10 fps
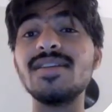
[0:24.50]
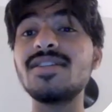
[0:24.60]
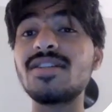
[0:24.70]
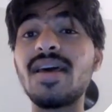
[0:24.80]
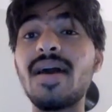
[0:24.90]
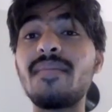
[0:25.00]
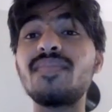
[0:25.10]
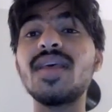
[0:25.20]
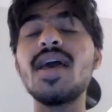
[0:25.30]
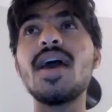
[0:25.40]
them,
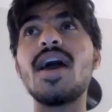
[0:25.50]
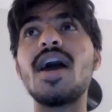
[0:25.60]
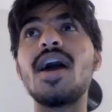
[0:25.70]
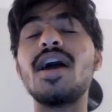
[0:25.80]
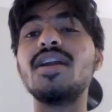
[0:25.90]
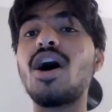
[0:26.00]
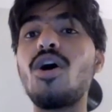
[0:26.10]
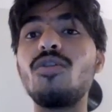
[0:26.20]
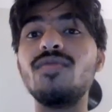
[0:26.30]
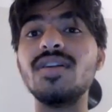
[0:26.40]
and
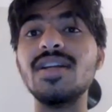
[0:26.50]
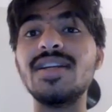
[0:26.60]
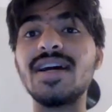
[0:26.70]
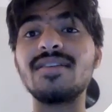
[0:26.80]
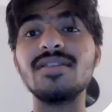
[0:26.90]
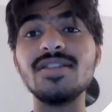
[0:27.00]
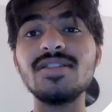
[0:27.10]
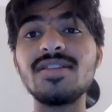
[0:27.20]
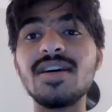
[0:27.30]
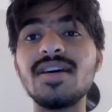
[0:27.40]
how we detect
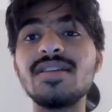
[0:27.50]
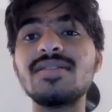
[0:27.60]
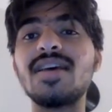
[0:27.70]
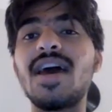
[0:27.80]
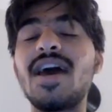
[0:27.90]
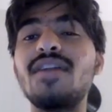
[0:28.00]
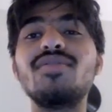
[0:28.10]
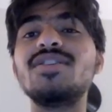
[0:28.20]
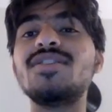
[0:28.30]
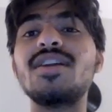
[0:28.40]
resistance and
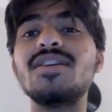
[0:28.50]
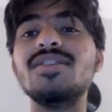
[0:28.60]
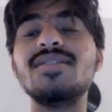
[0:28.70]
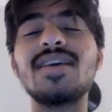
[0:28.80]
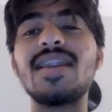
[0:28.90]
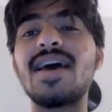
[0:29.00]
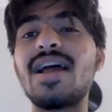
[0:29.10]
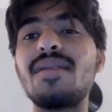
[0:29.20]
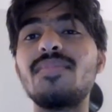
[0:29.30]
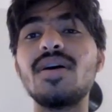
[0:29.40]
what strategies can
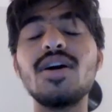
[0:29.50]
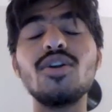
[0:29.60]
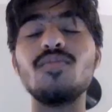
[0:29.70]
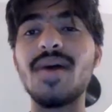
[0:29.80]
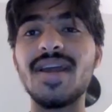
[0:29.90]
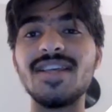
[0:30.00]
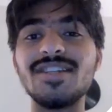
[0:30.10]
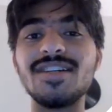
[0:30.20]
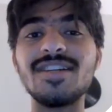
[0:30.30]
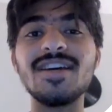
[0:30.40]
help to manage
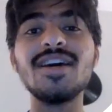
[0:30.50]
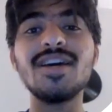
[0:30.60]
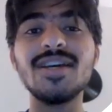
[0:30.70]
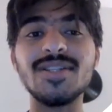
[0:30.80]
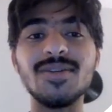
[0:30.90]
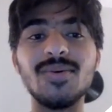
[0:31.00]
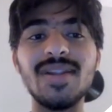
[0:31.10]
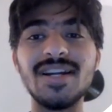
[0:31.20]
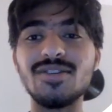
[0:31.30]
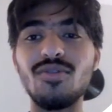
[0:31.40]
it. So
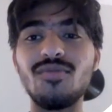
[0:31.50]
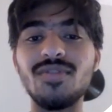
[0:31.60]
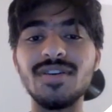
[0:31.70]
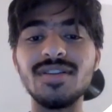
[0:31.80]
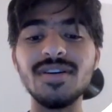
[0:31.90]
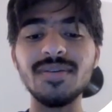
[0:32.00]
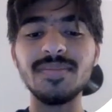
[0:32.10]
let's go further.